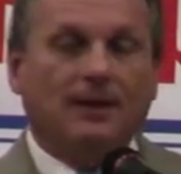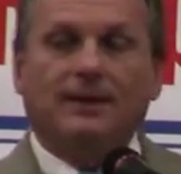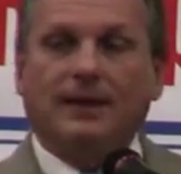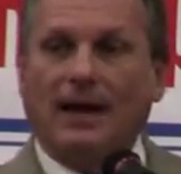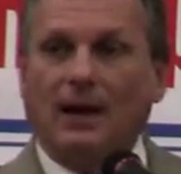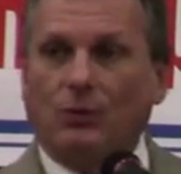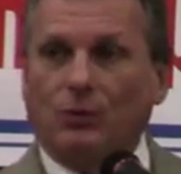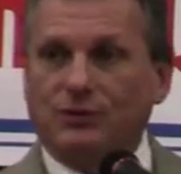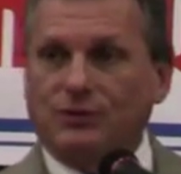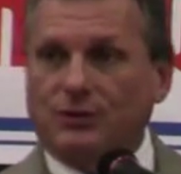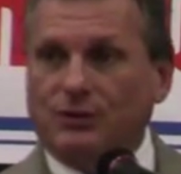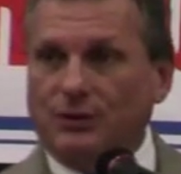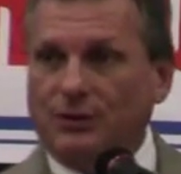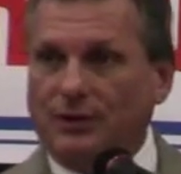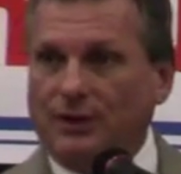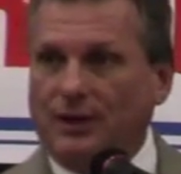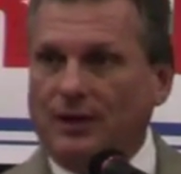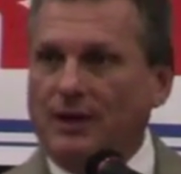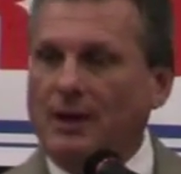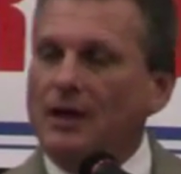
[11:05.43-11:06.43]
That was
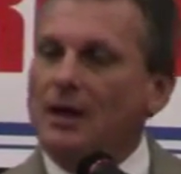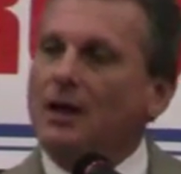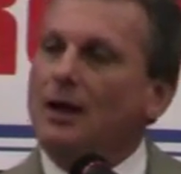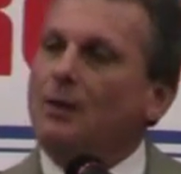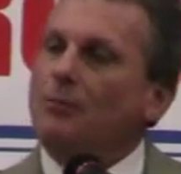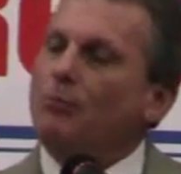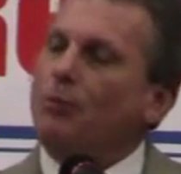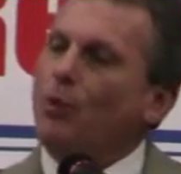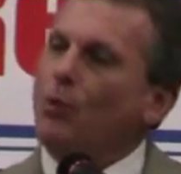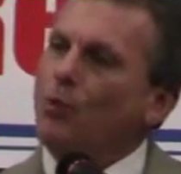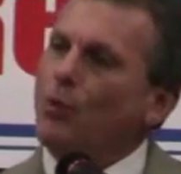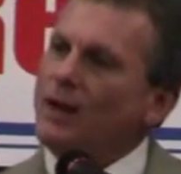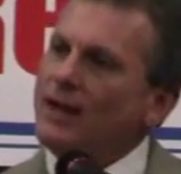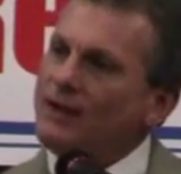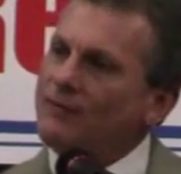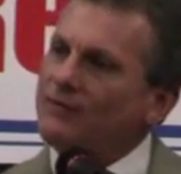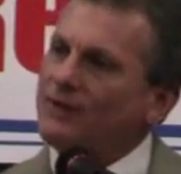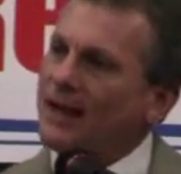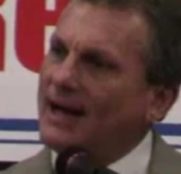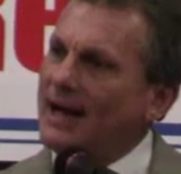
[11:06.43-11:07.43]
good. But
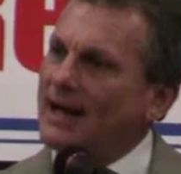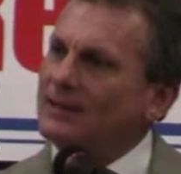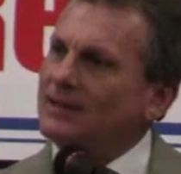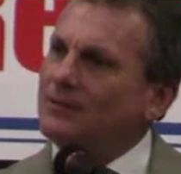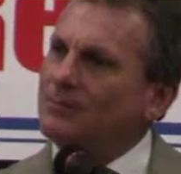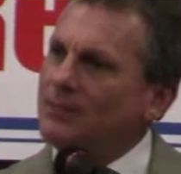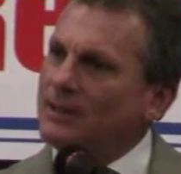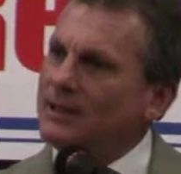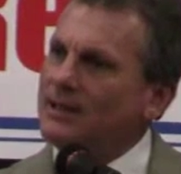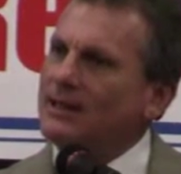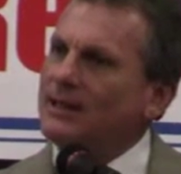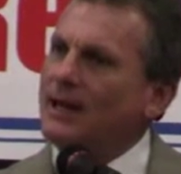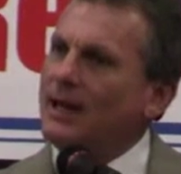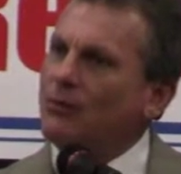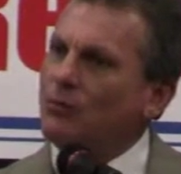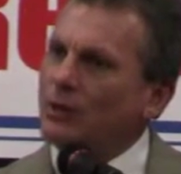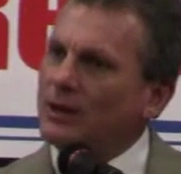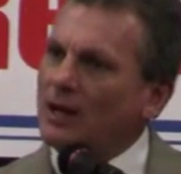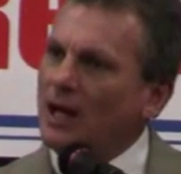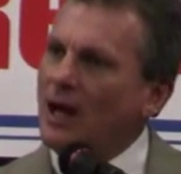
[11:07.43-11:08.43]
we've got to be
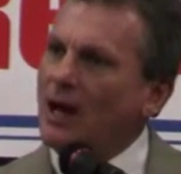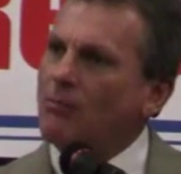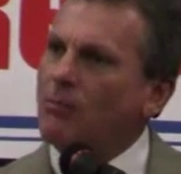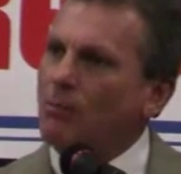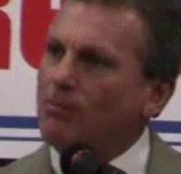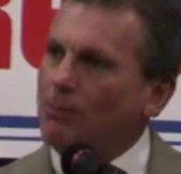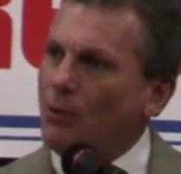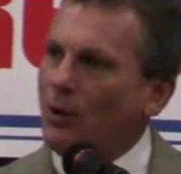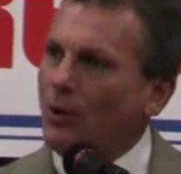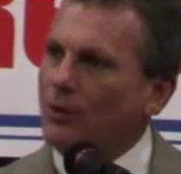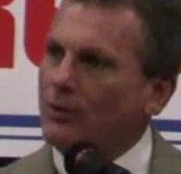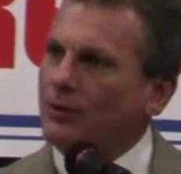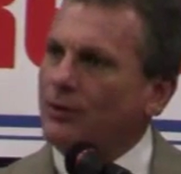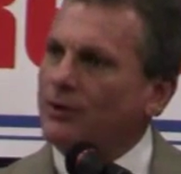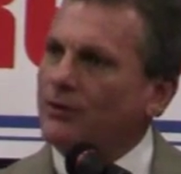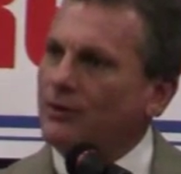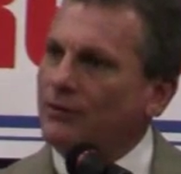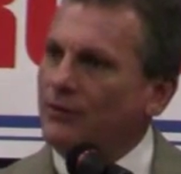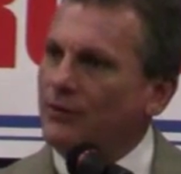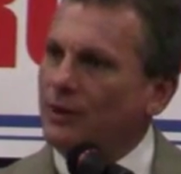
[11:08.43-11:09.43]
a reliable
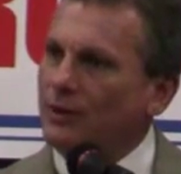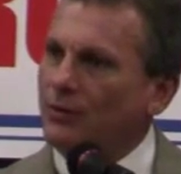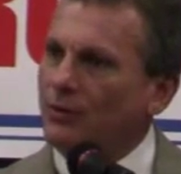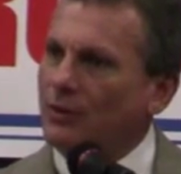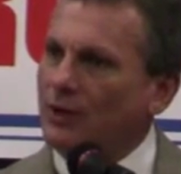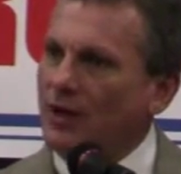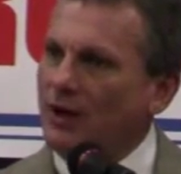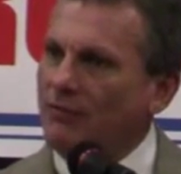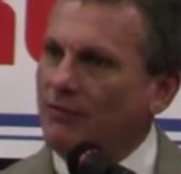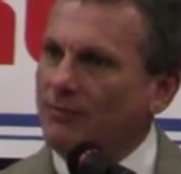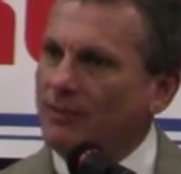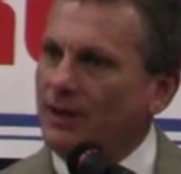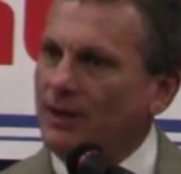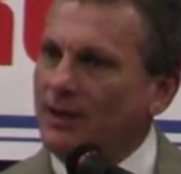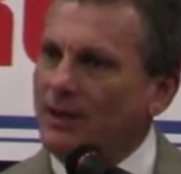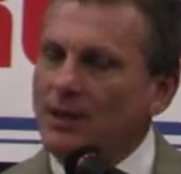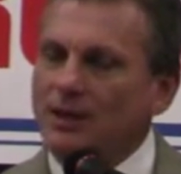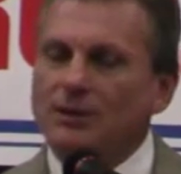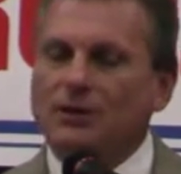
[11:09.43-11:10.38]
partner in the federal government.